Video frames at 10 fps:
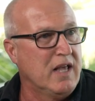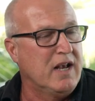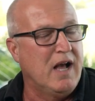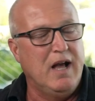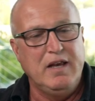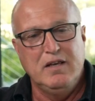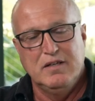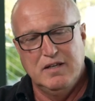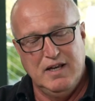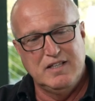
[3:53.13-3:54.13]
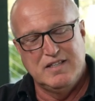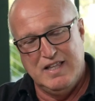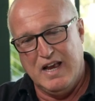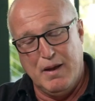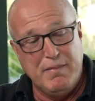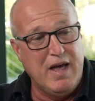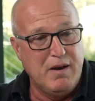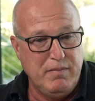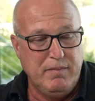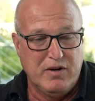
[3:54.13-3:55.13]
Like they get mad
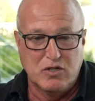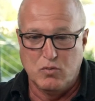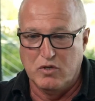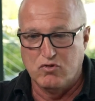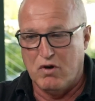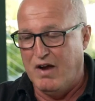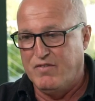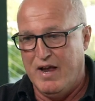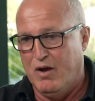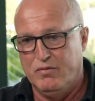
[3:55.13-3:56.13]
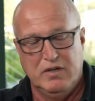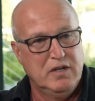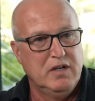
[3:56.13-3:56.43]
at me because we'll drive down,